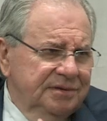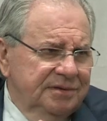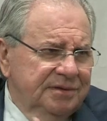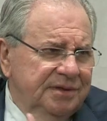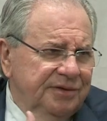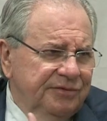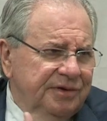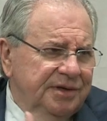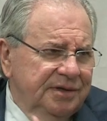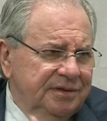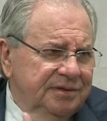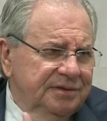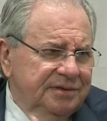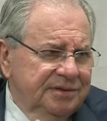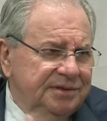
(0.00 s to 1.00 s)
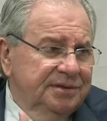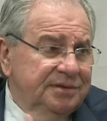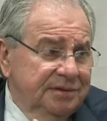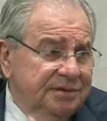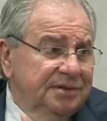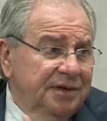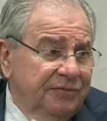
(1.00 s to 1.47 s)
they're in a
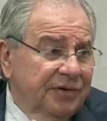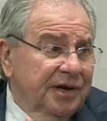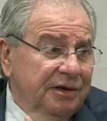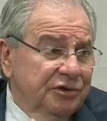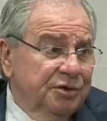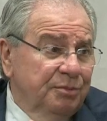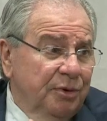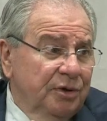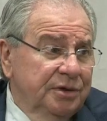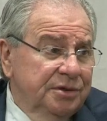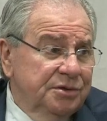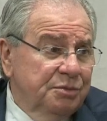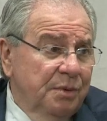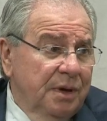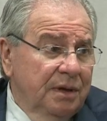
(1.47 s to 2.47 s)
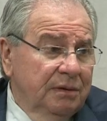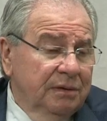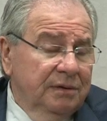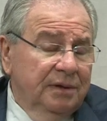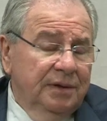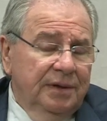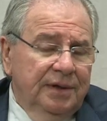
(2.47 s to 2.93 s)
difficult spot as well.
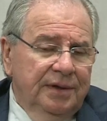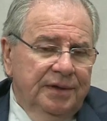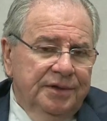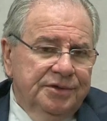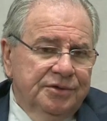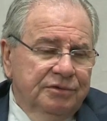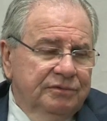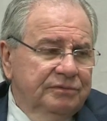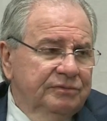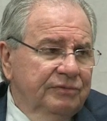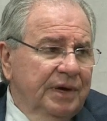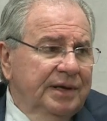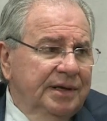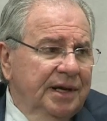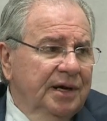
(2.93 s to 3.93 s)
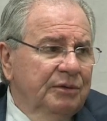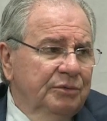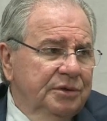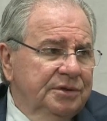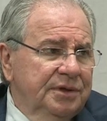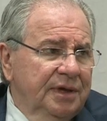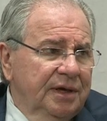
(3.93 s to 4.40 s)
So right now
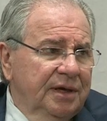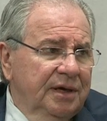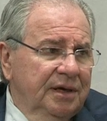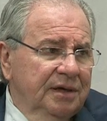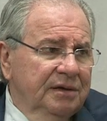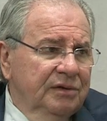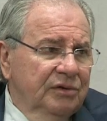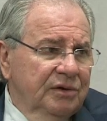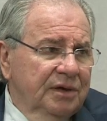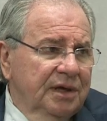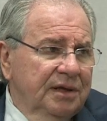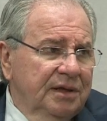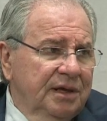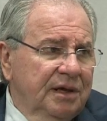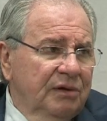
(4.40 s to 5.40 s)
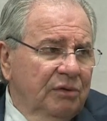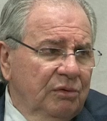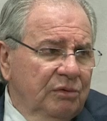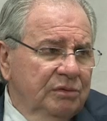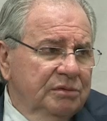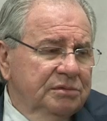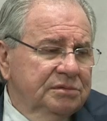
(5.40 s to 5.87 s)
we're taking a look at that
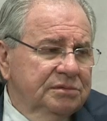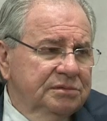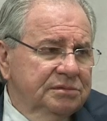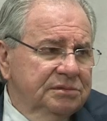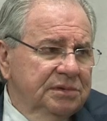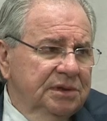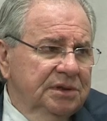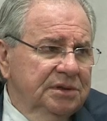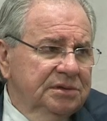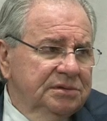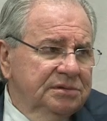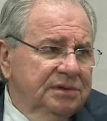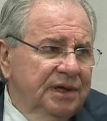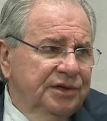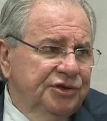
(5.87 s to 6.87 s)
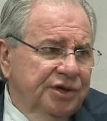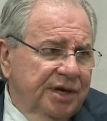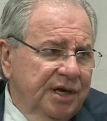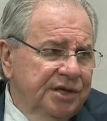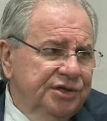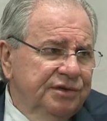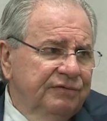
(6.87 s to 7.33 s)
whole
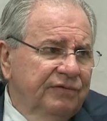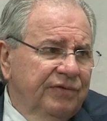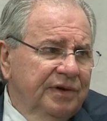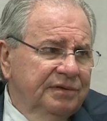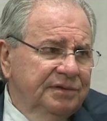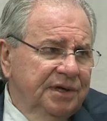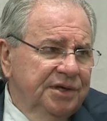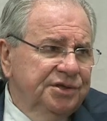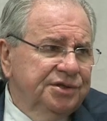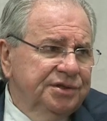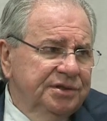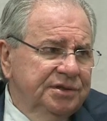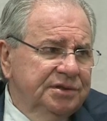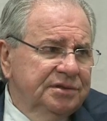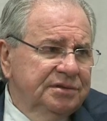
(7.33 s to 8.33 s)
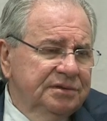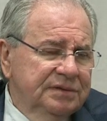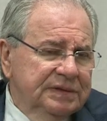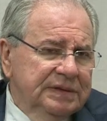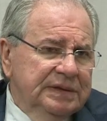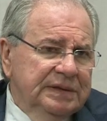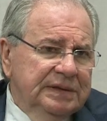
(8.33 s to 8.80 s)
Education Foundation and
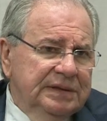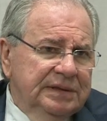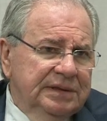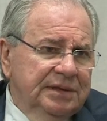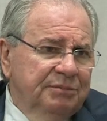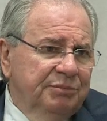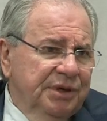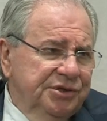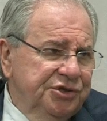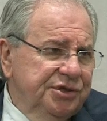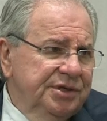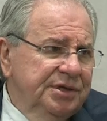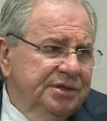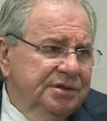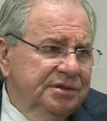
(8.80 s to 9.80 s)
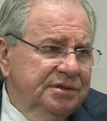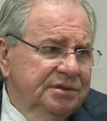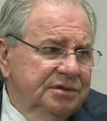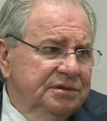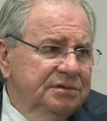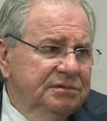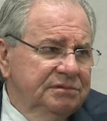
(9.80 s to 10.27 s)
budgeting
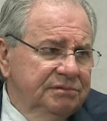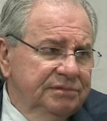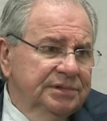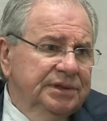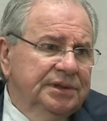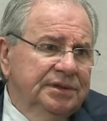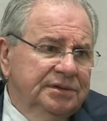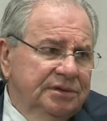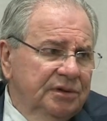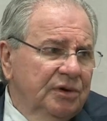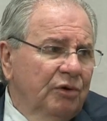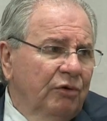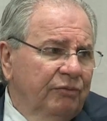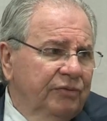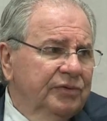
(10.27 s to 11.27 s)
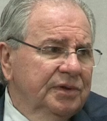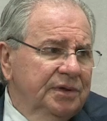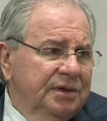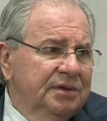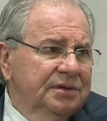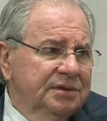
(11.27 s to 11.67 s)
and hopefully